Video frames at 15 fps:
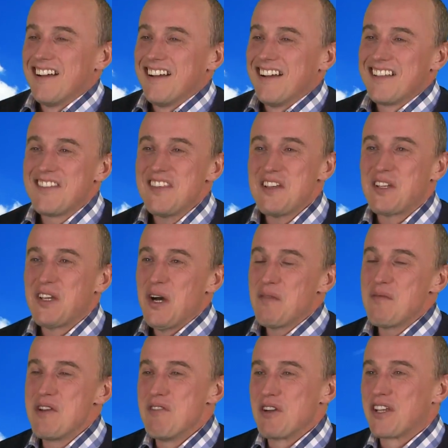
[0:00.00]
As the
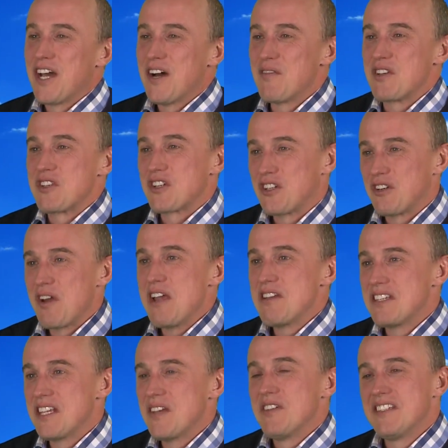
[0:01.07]
economy recovers,
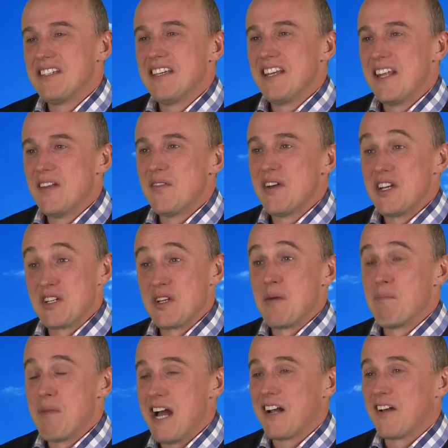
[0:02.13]
creativity and innovation are
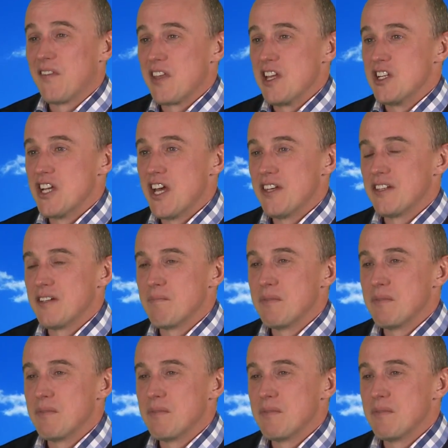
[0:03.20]
back on the agenda,